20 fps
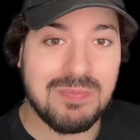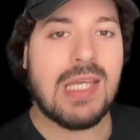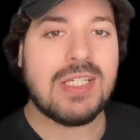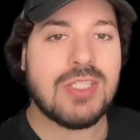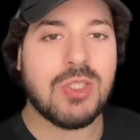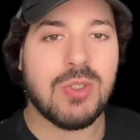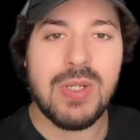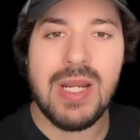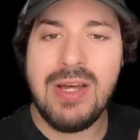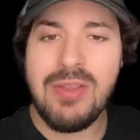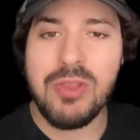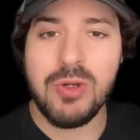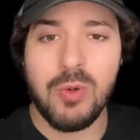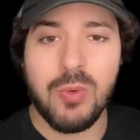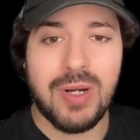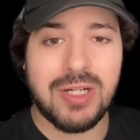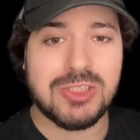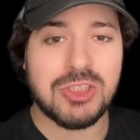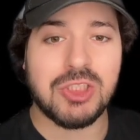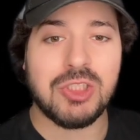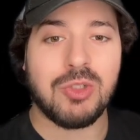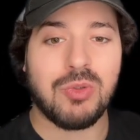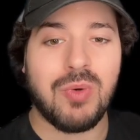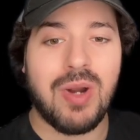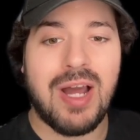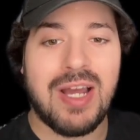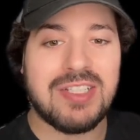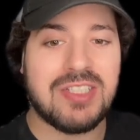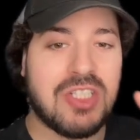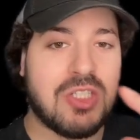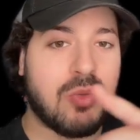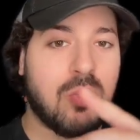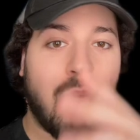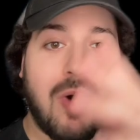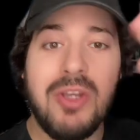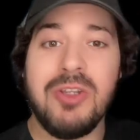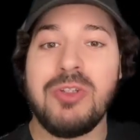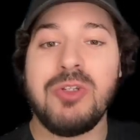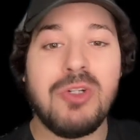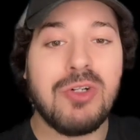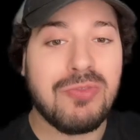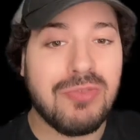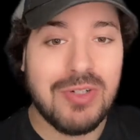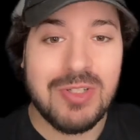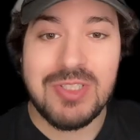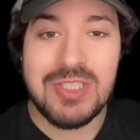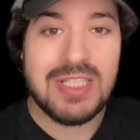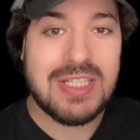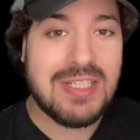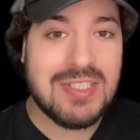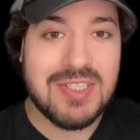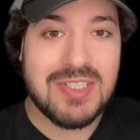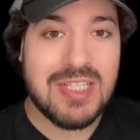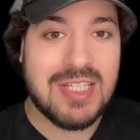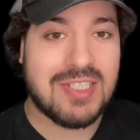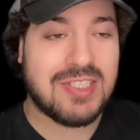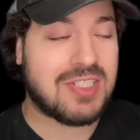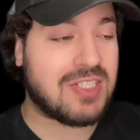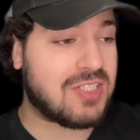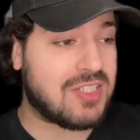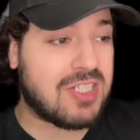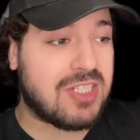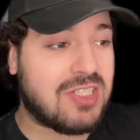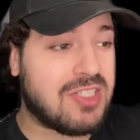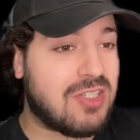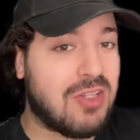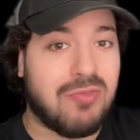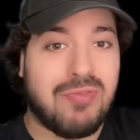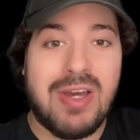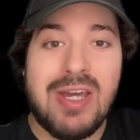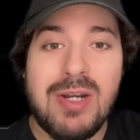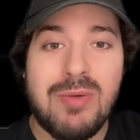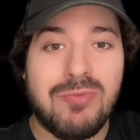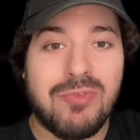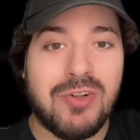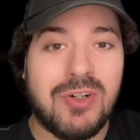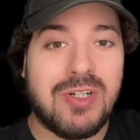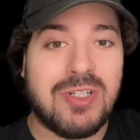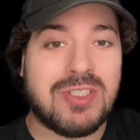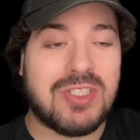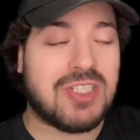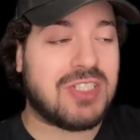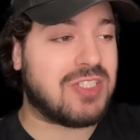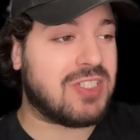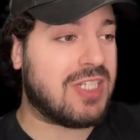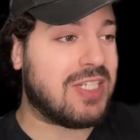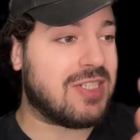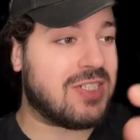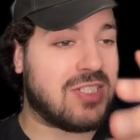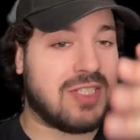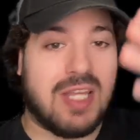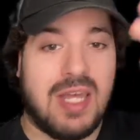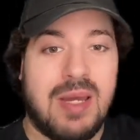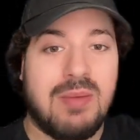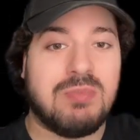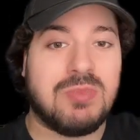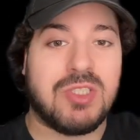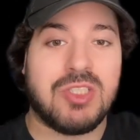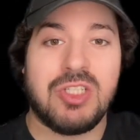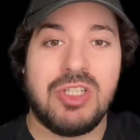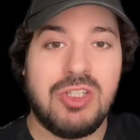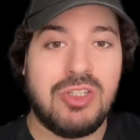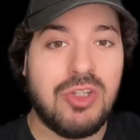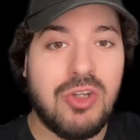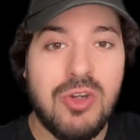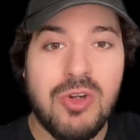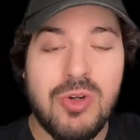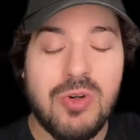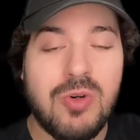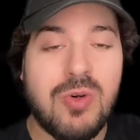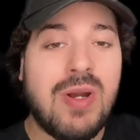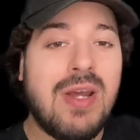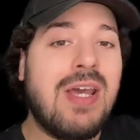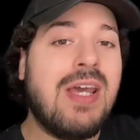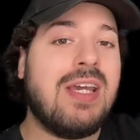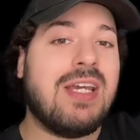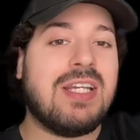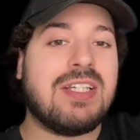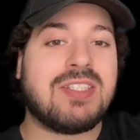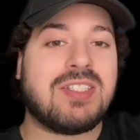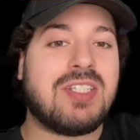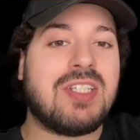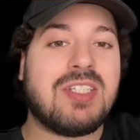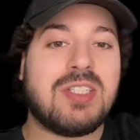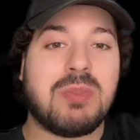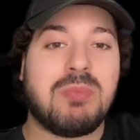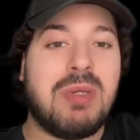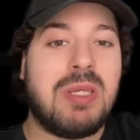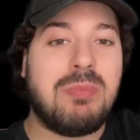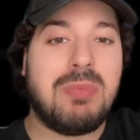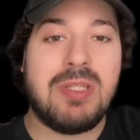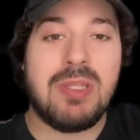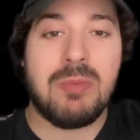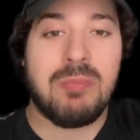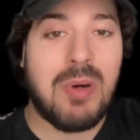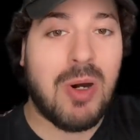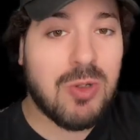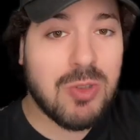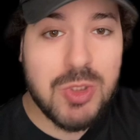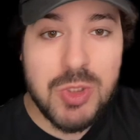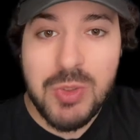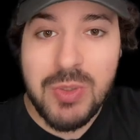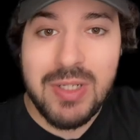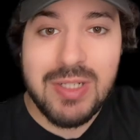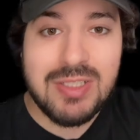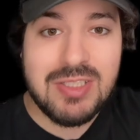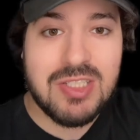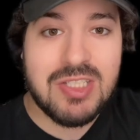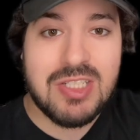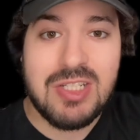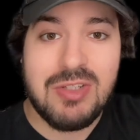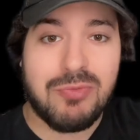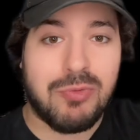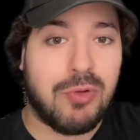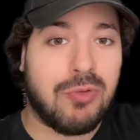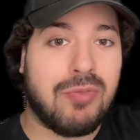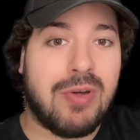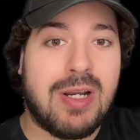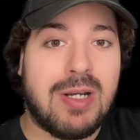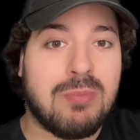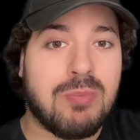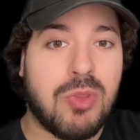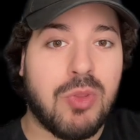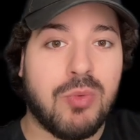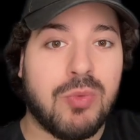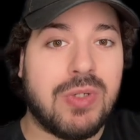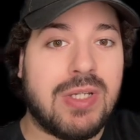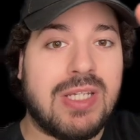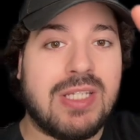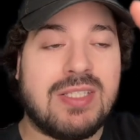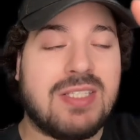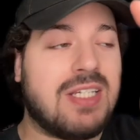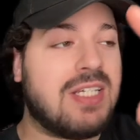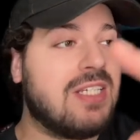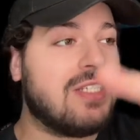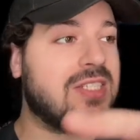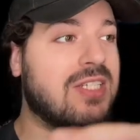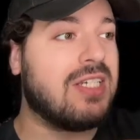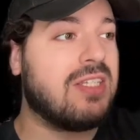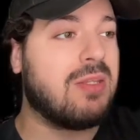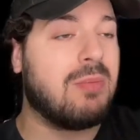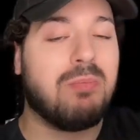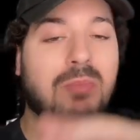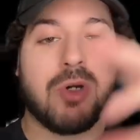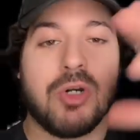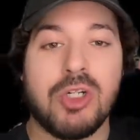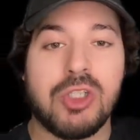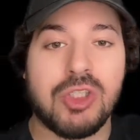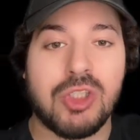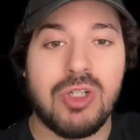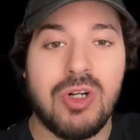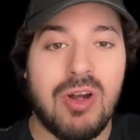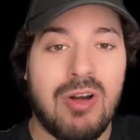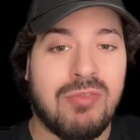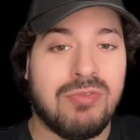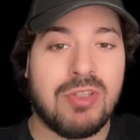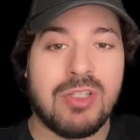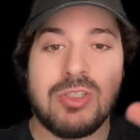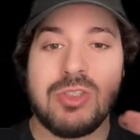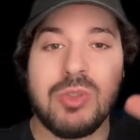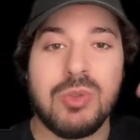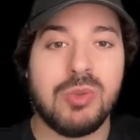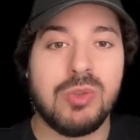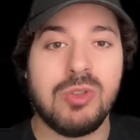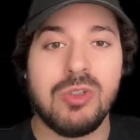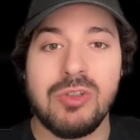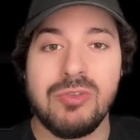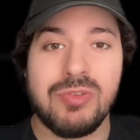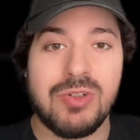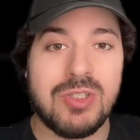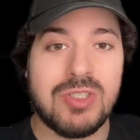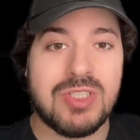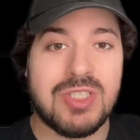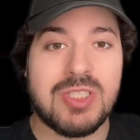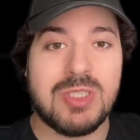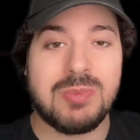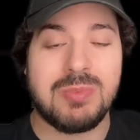So now the question arises, what universe is this? Is this the Venomverse? Is this the MCU? Is this maybe the post-credit scene for Venom 3 teasing the merger of the two universes?